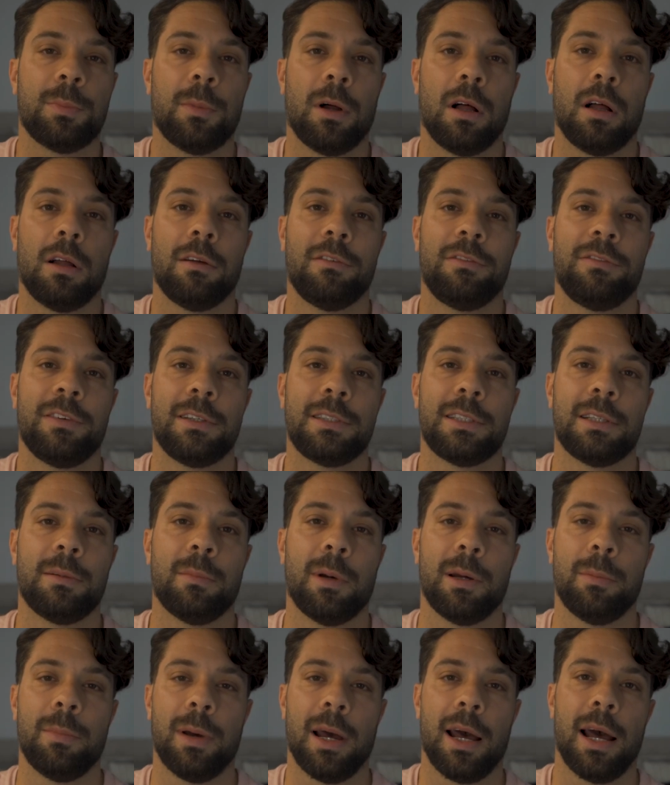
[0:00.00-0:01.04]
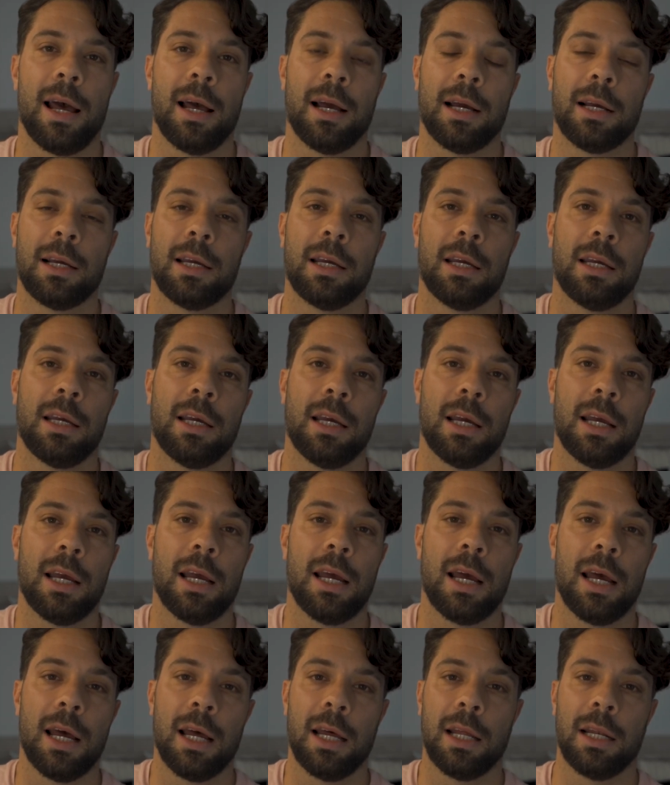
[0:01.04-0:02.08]
small, fits in my bag,
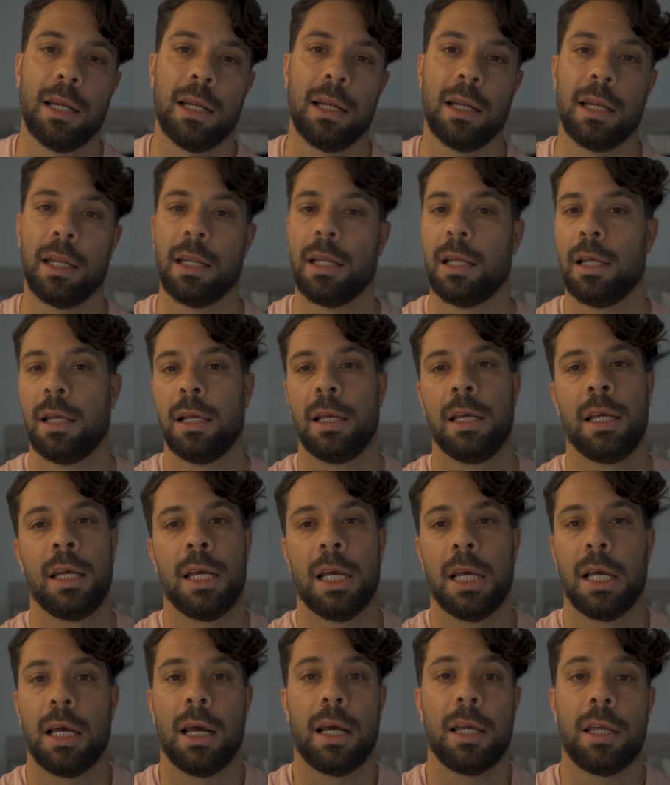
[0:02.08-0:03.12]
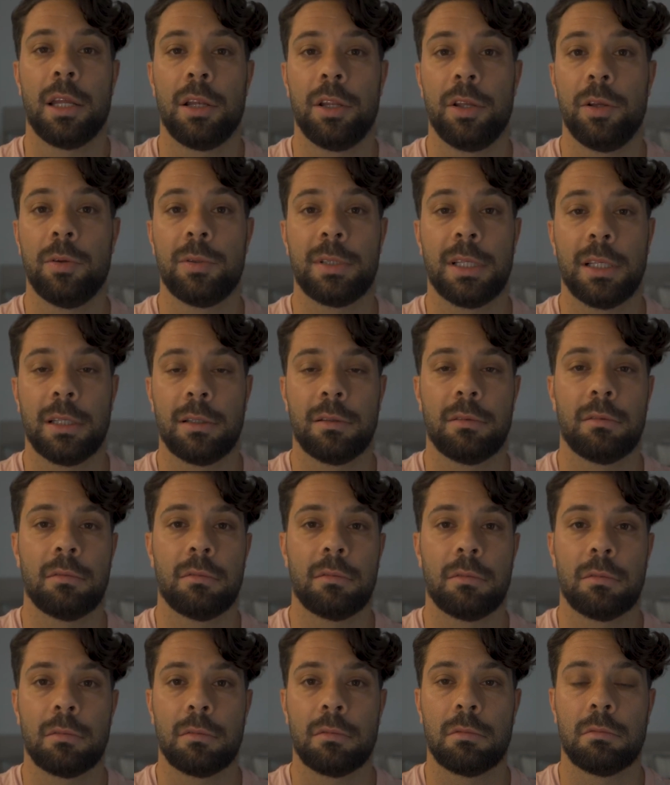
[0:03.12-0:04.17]
and I can use it
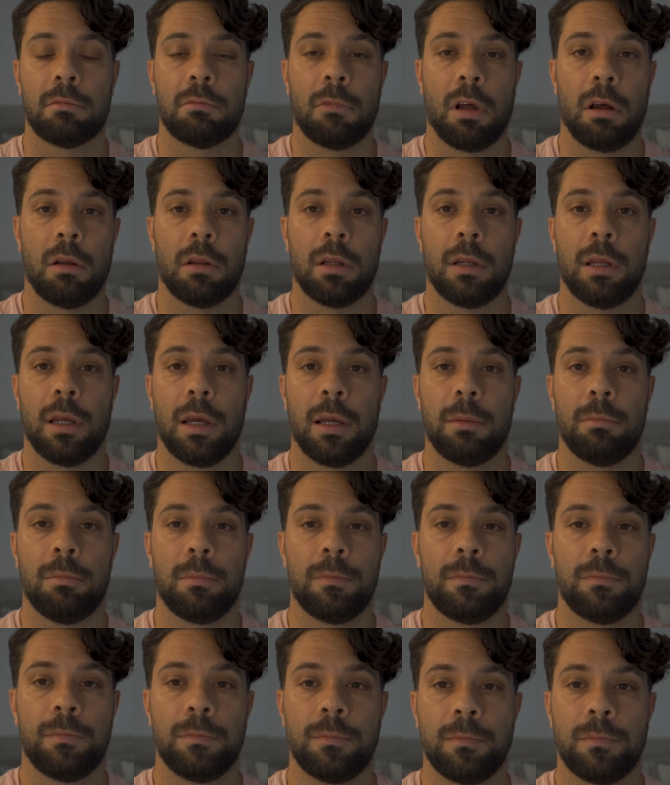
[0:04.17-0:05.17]
all the time.